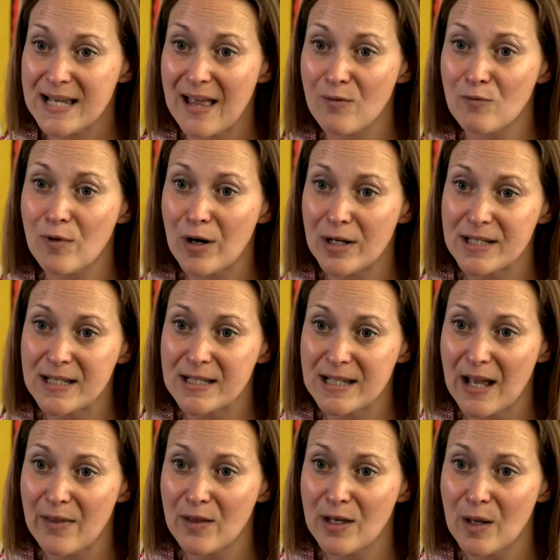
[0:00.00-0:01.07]
and writing
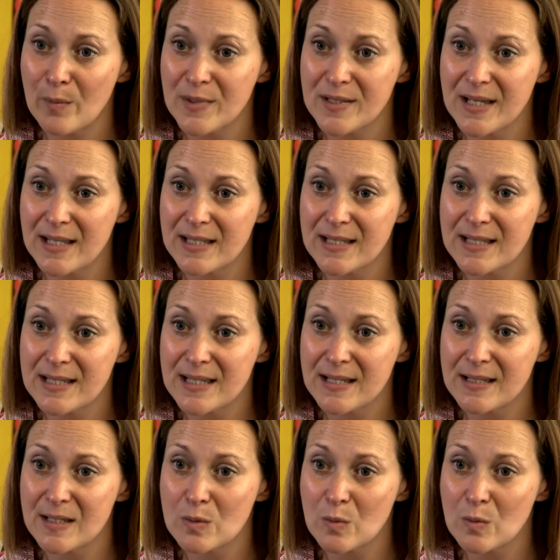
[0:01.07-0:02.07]
down the number sentences as